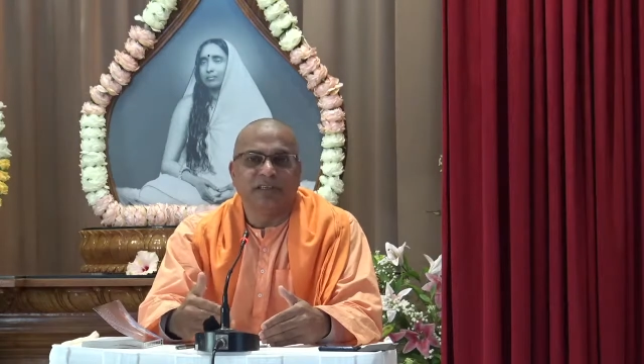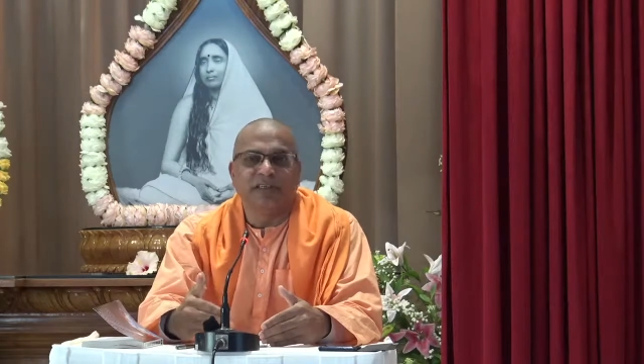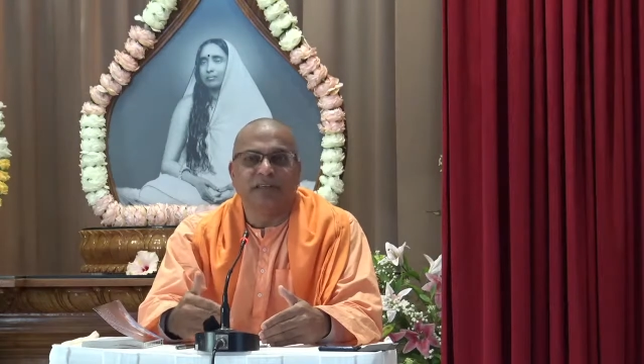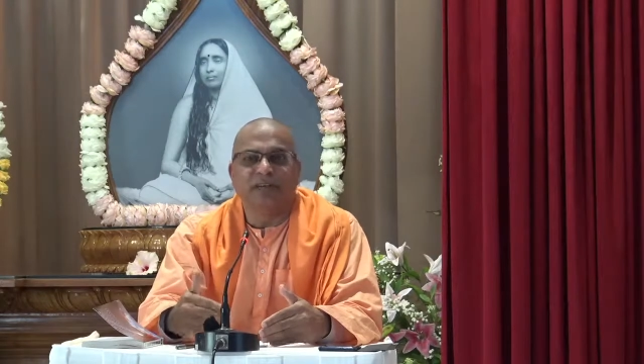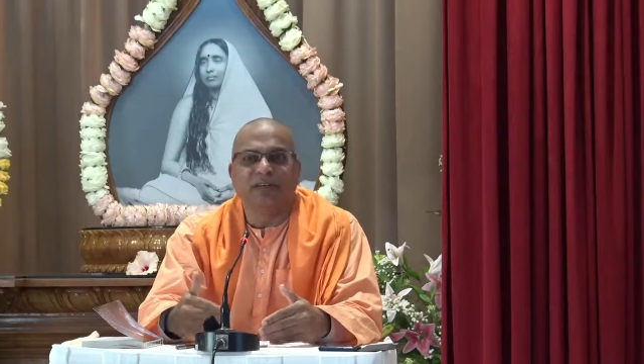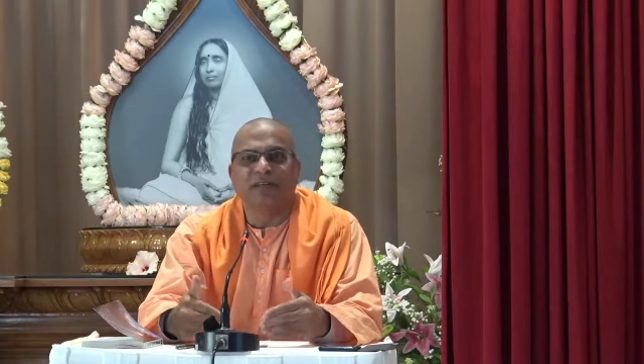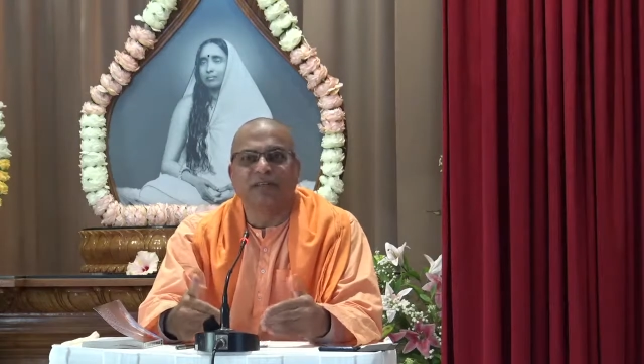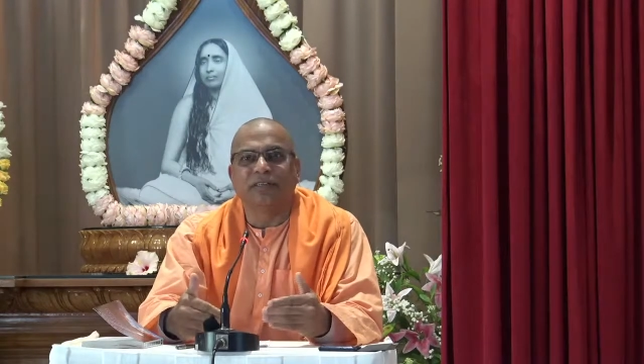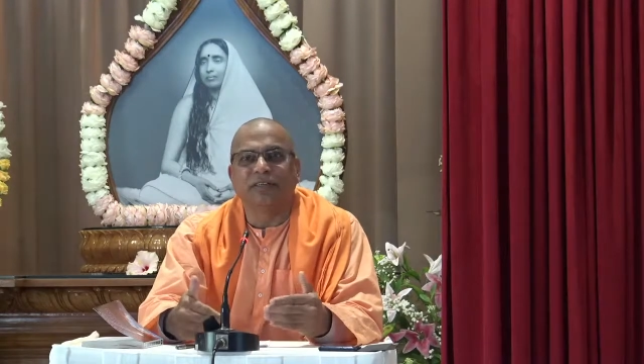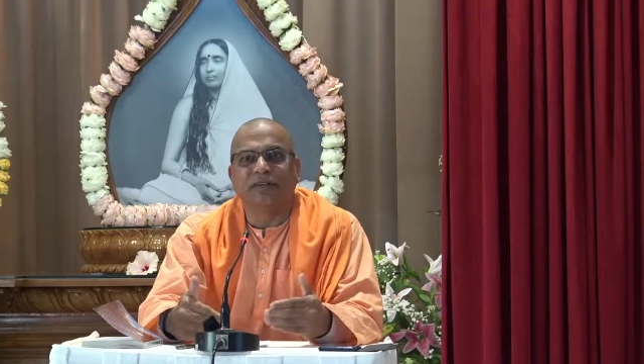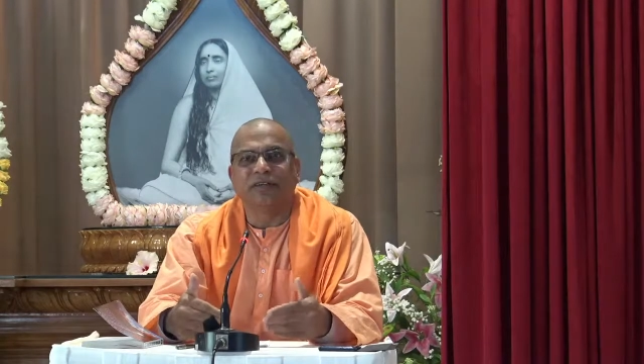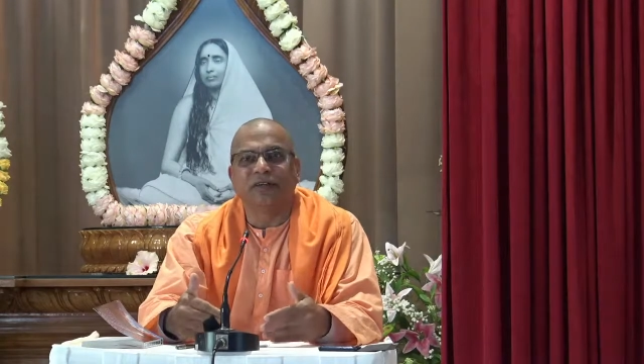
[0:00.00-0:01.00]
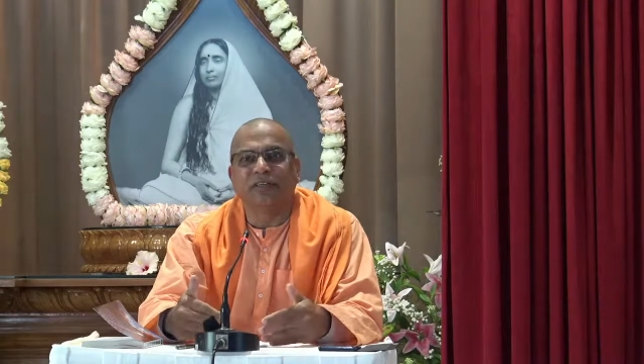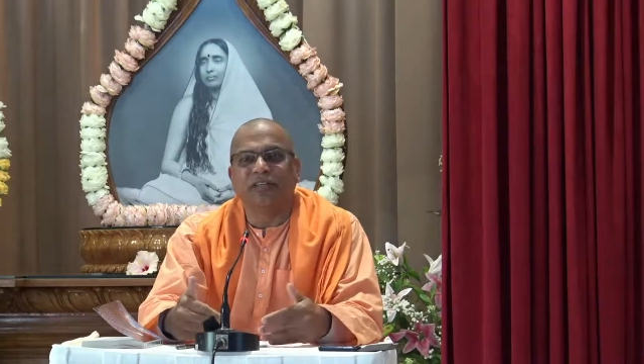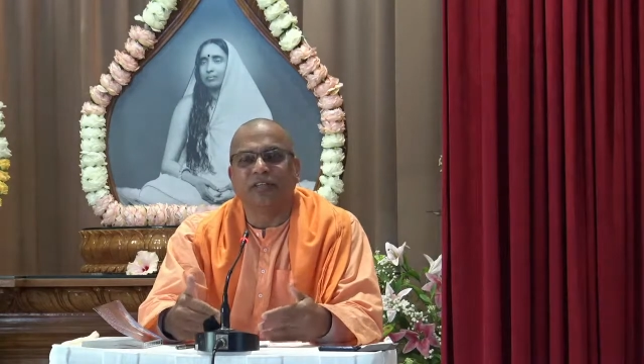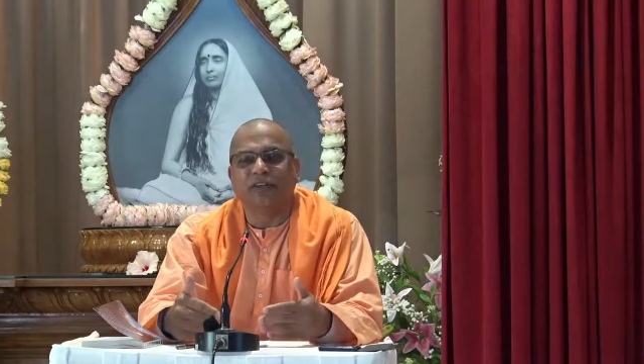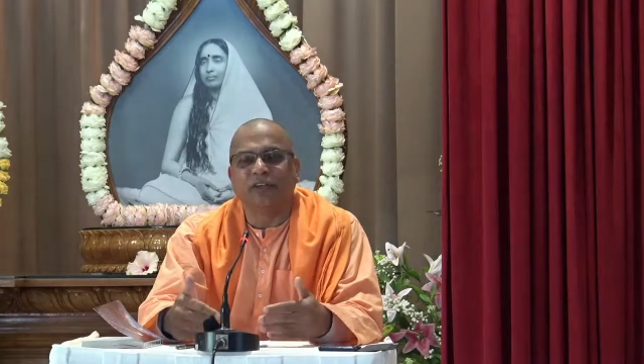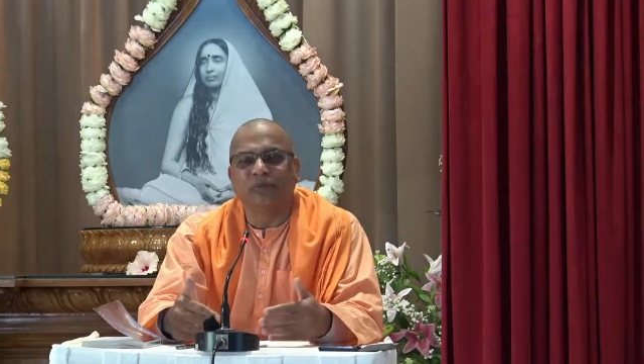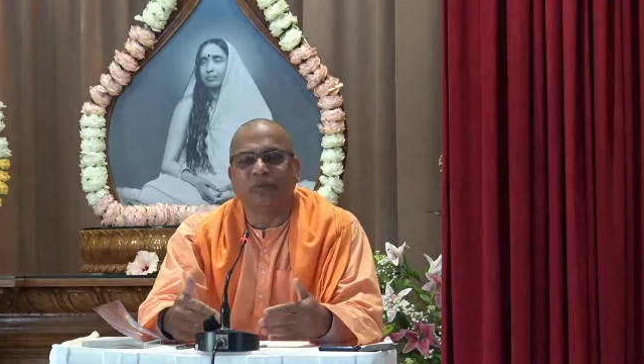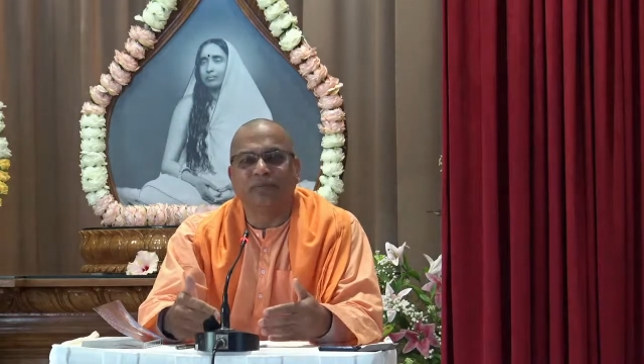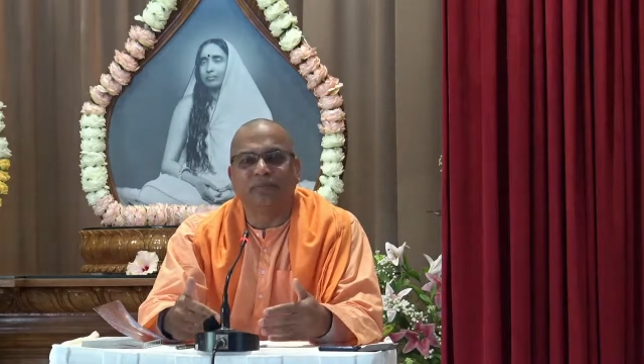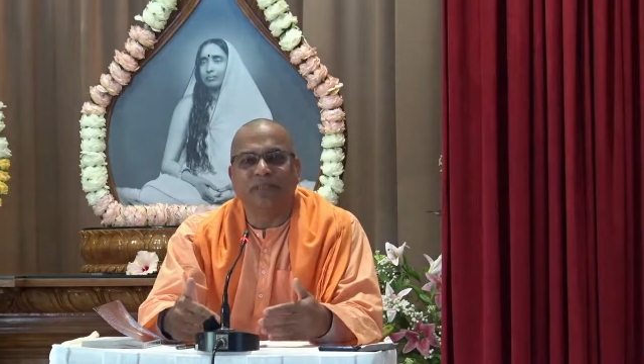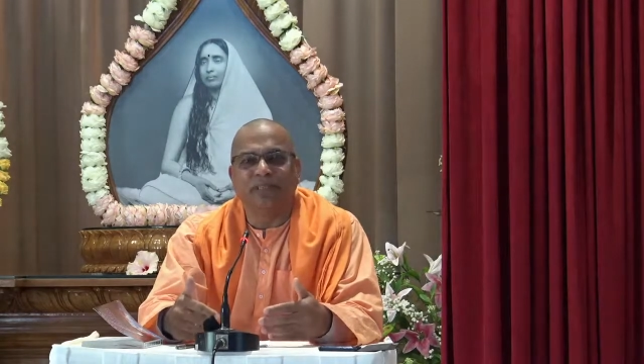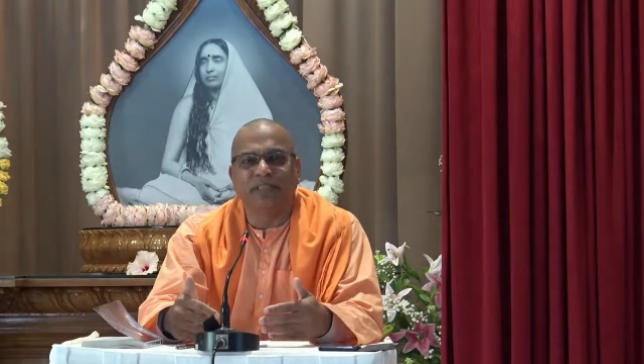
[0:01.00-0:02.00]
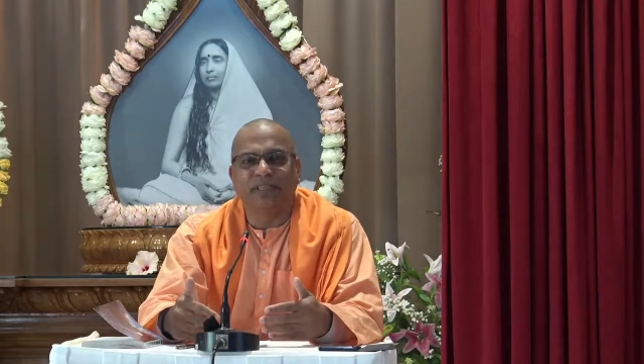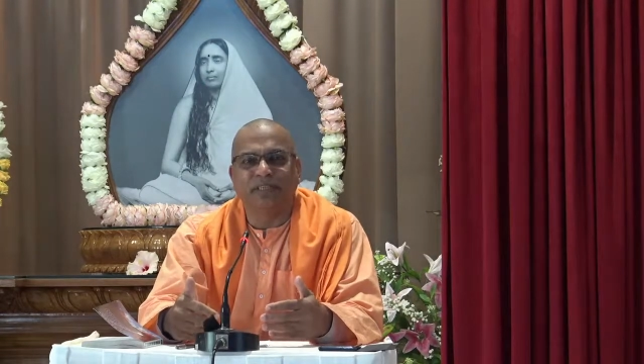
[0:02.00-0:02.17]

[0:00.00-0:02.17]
Now, the glory of a human being is